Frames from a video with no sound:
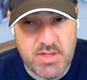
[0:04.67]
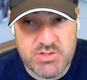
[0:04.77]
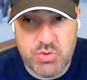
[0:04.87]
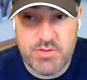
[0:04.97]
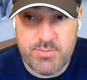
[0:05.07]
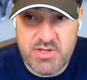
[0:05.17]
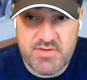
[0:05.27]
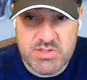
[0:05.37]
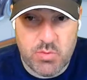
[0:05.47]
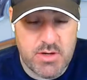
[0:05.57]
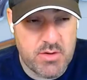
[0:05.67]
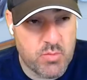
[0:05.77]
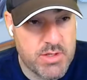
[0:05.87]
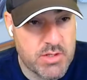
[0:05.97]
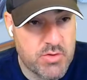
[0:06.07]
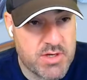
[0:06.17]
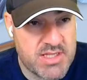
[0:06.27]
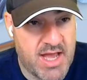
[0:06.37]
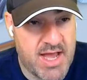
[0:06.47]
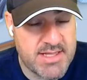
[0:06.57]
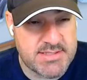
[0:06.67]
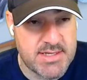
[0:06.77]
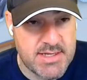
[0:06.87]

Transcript: So in the previous one, we looked at